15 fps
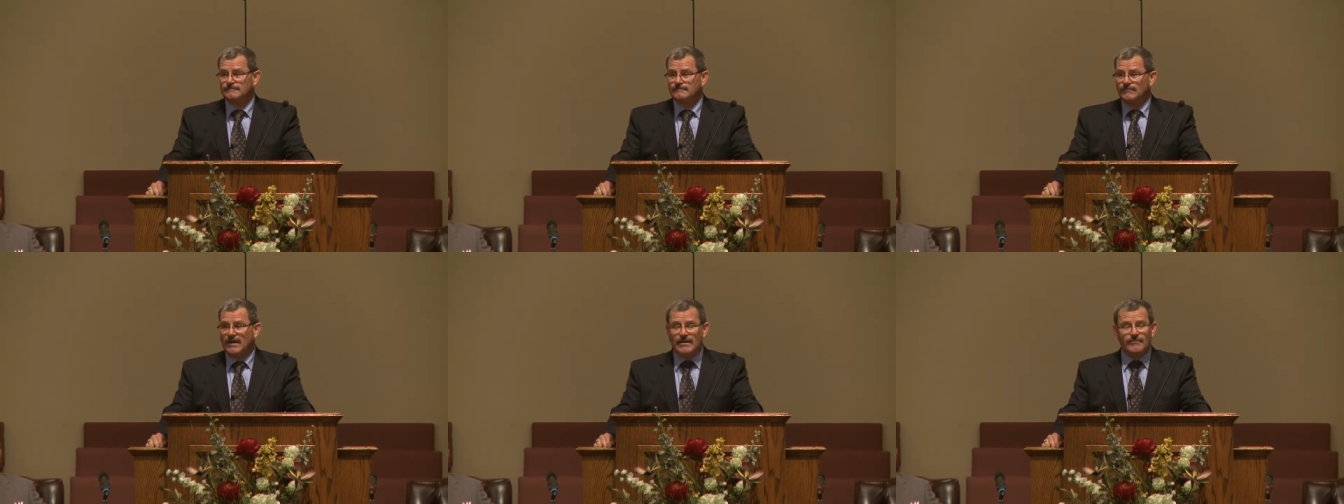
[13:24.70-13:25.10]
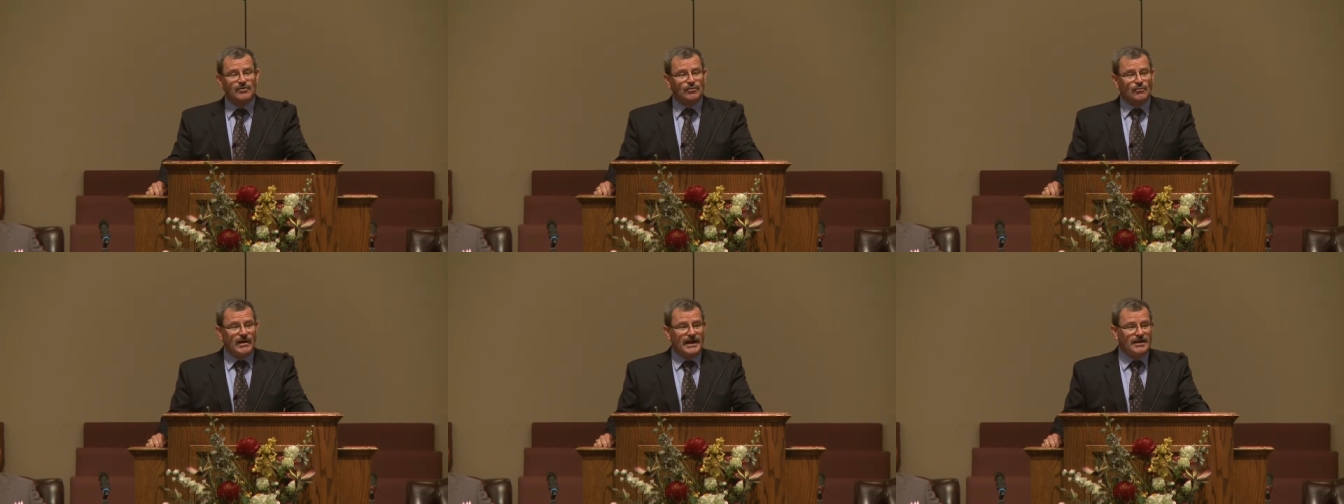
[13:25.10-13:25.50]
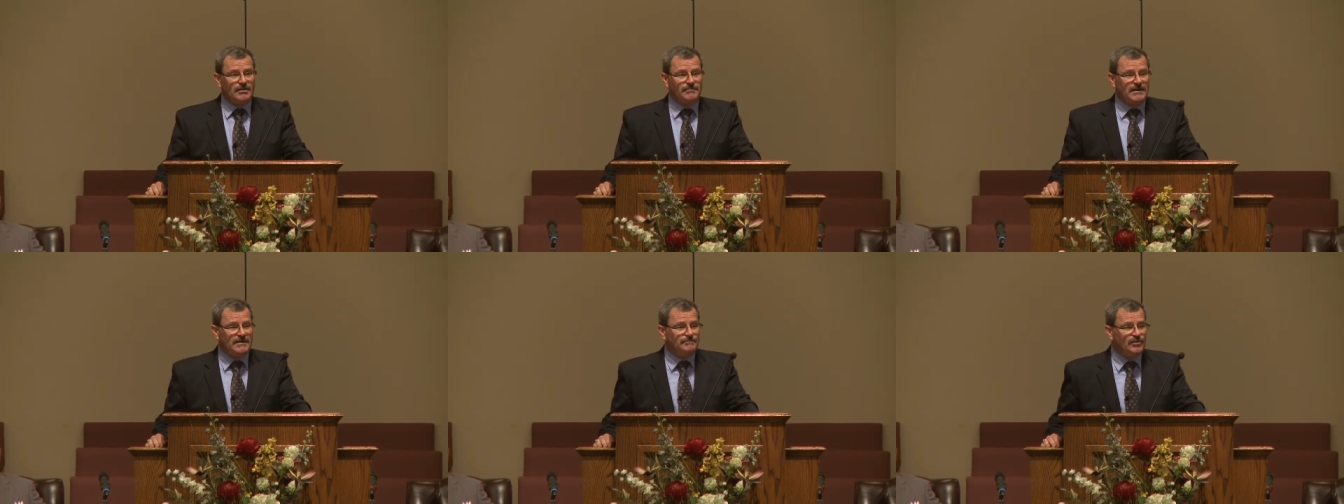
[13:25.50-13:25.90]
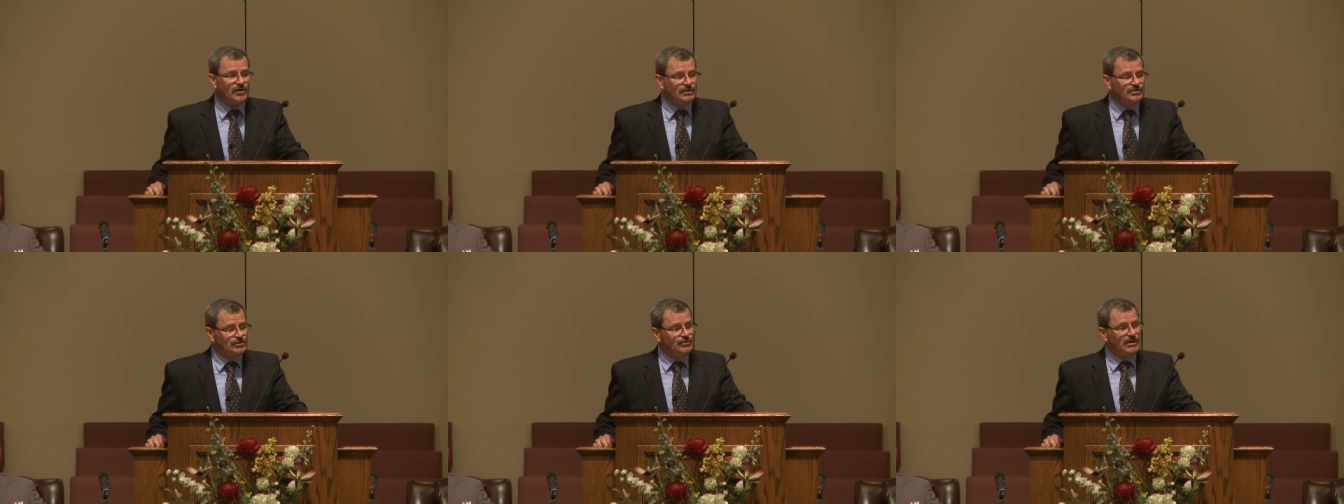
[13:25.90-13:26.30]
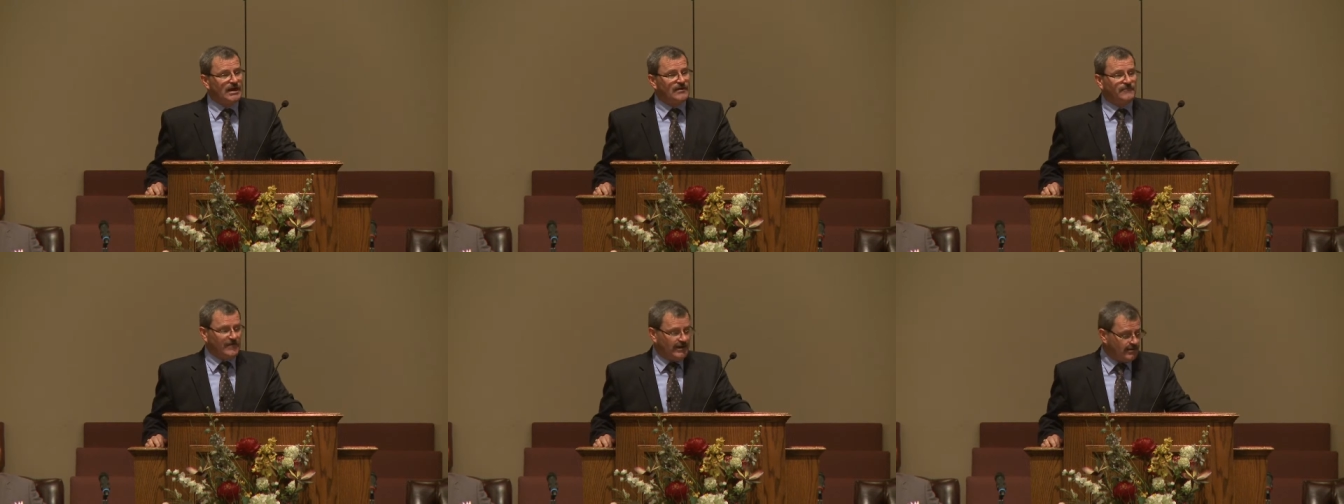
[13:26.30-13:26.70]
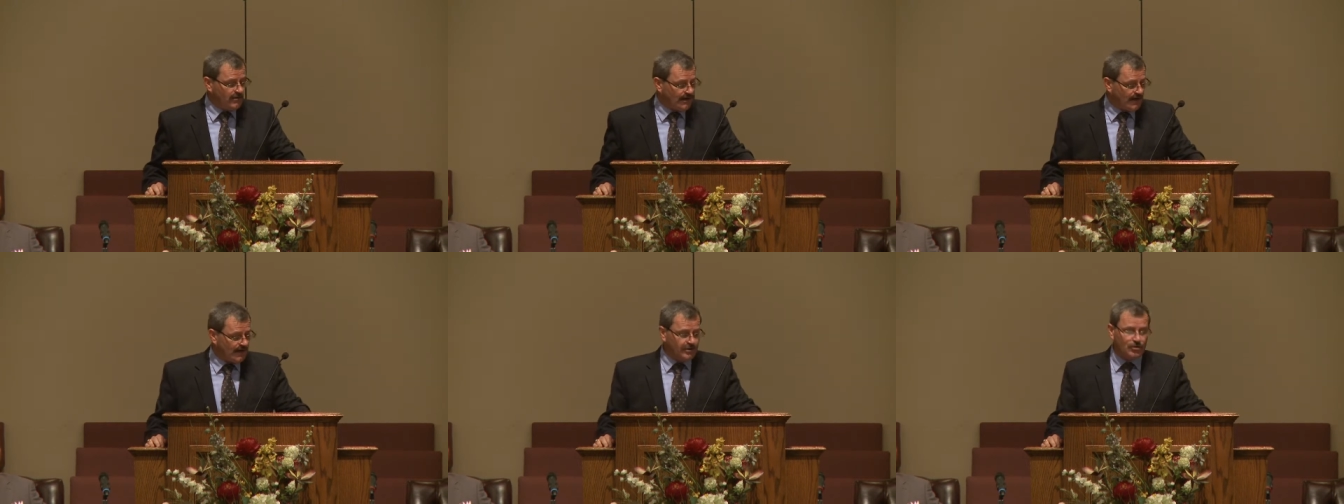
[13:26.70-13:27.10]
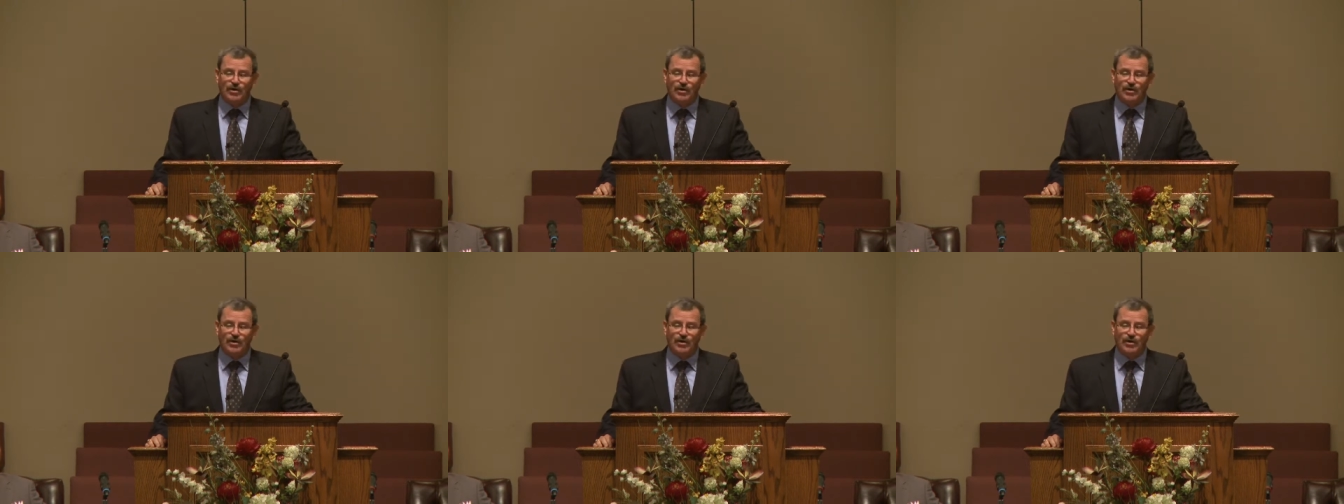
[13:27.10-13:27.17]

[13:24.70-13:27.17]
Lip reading: Maybe they're waiting to be pushed. You got to figure out,